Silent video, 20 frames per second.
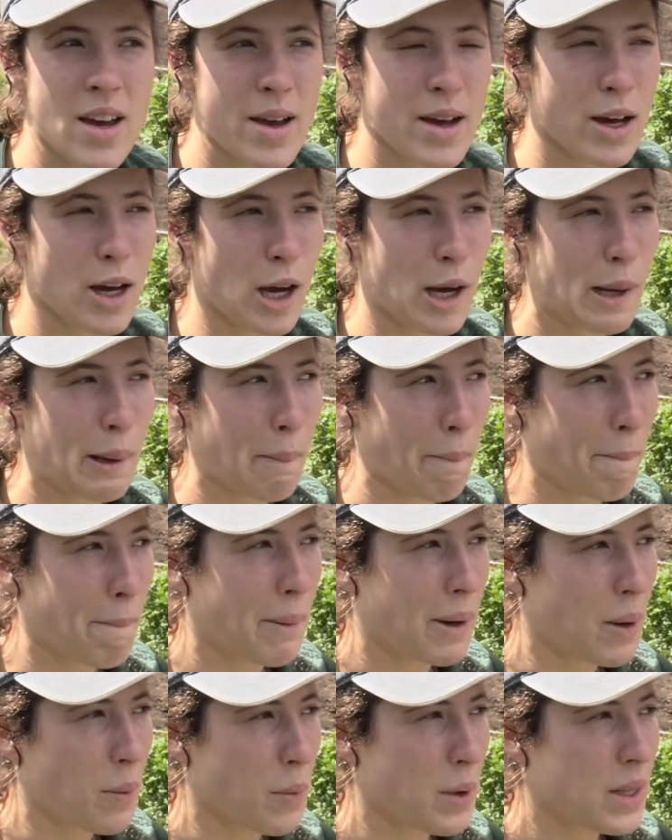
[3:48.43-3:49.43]

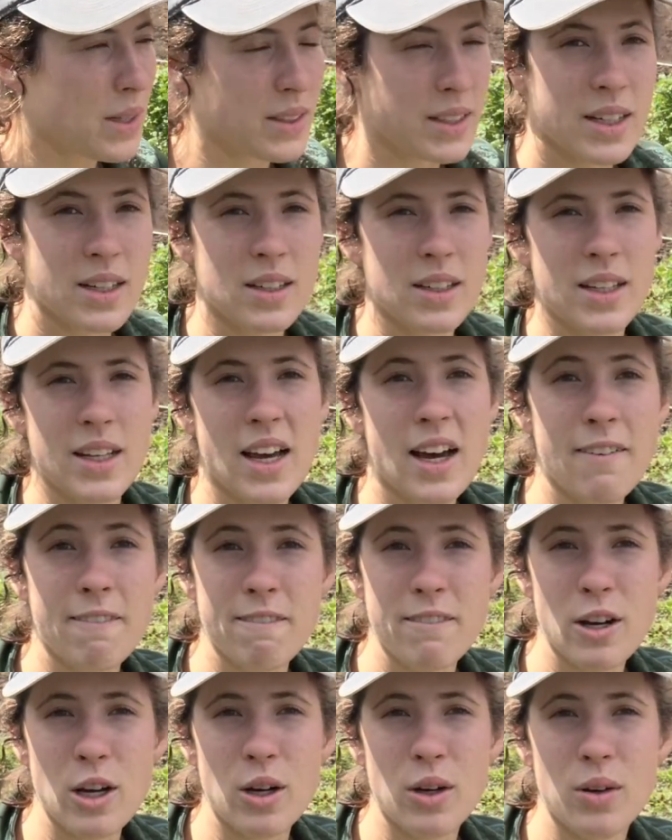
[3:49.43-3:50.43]
but we literally have
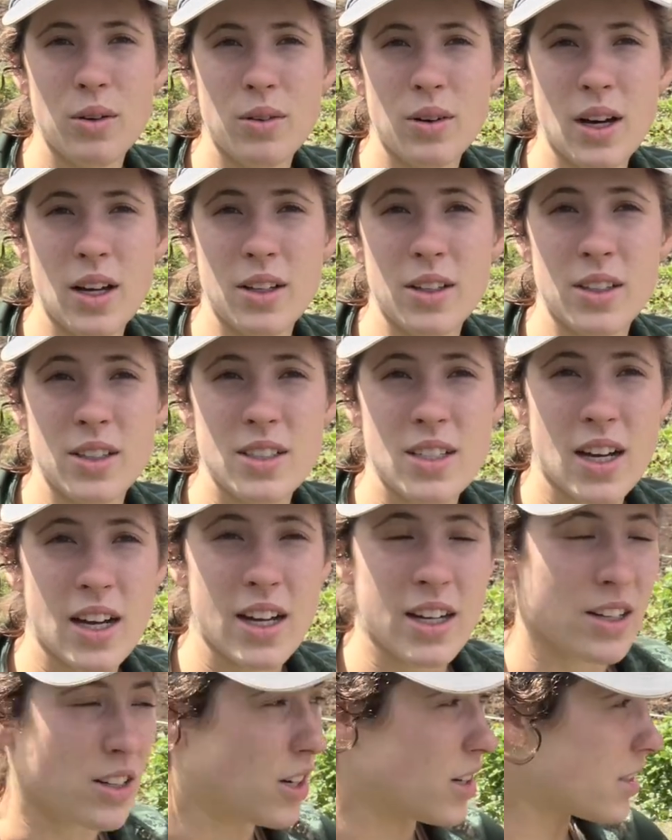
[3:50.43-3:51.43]
no other
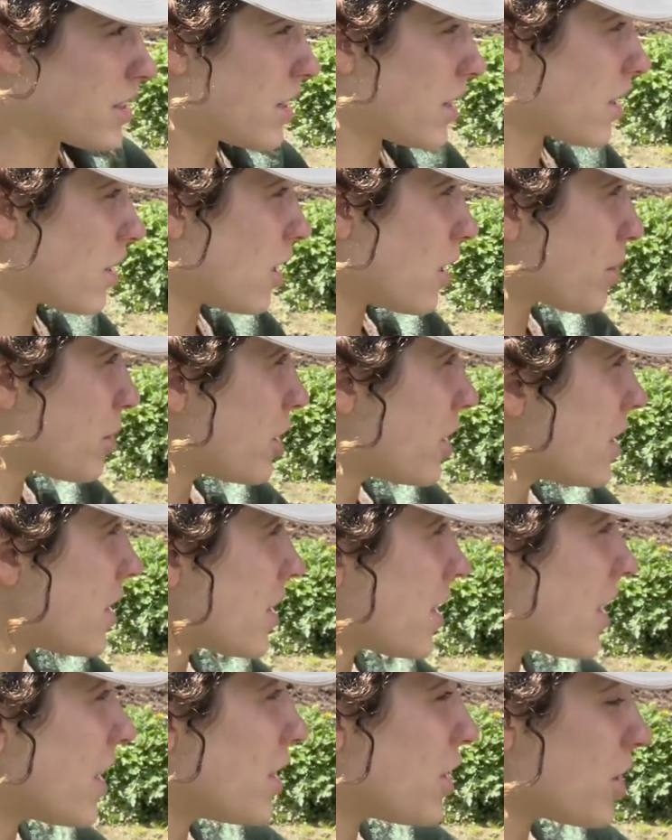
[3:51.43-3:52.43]
diagnostic options,
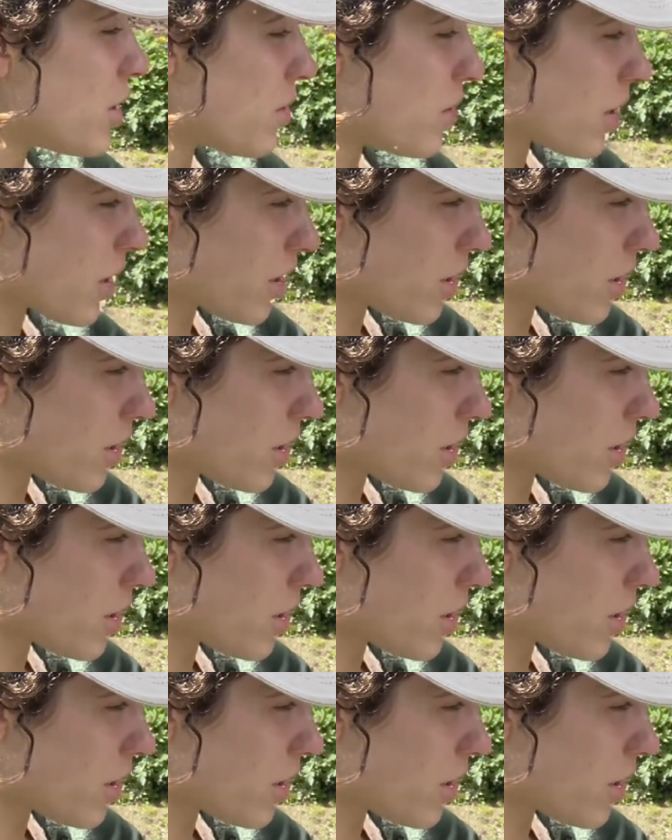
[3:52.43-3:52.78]
and I do want to